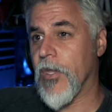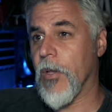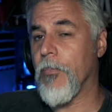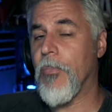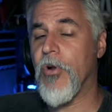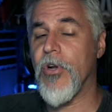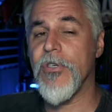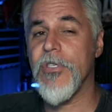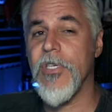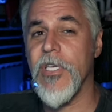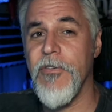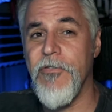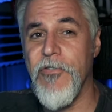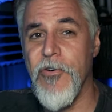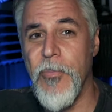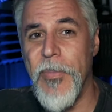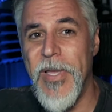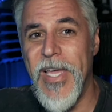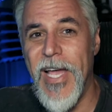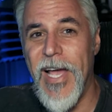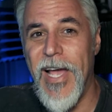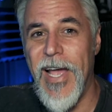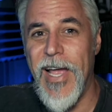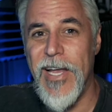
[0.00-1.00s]
Personally, for
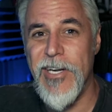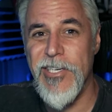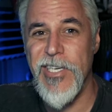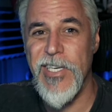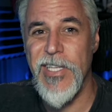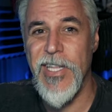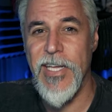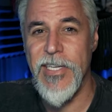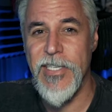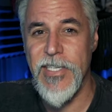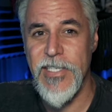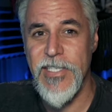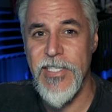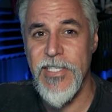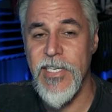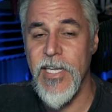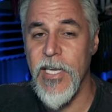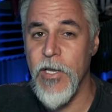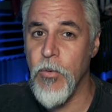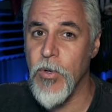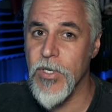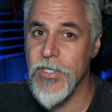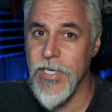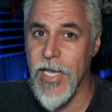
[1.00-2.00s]
me, I actually like to
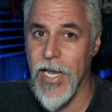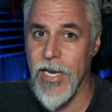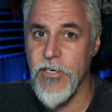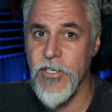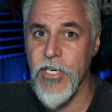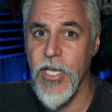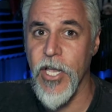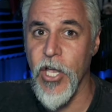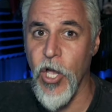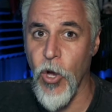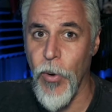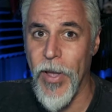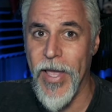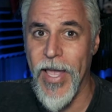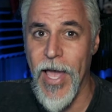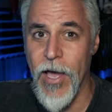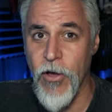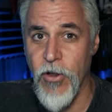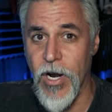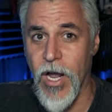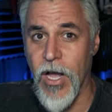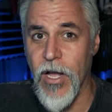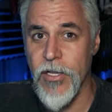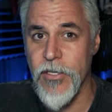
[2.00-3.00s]
see what's actually going
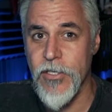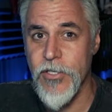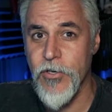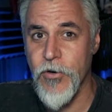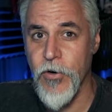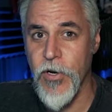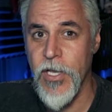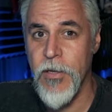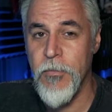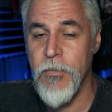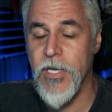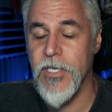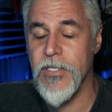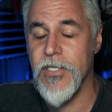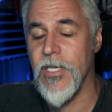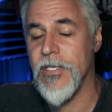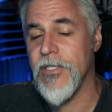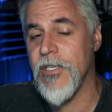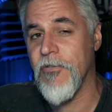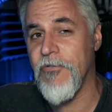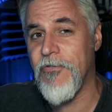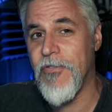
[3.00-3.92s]
out on stream because that's the